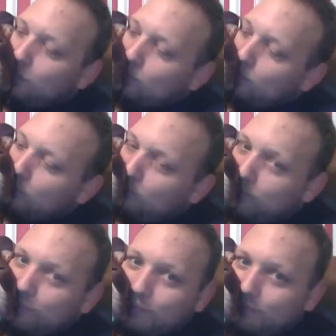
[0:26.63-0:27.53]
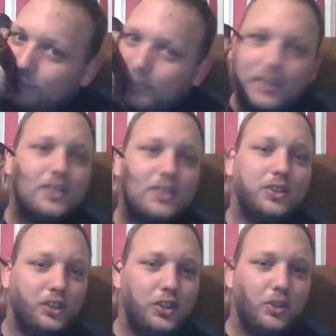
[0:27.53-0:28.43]
Mm, Such a
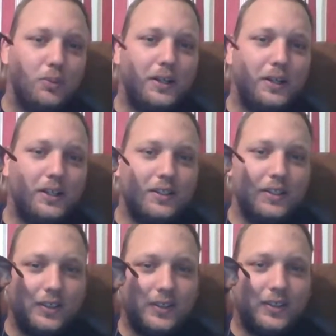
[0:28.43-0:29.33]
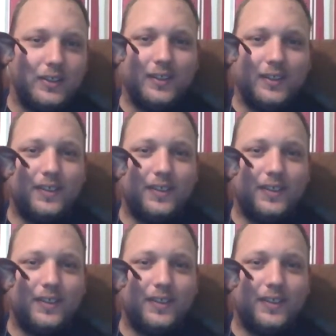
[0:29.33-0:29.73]
cutie pie, isn't he?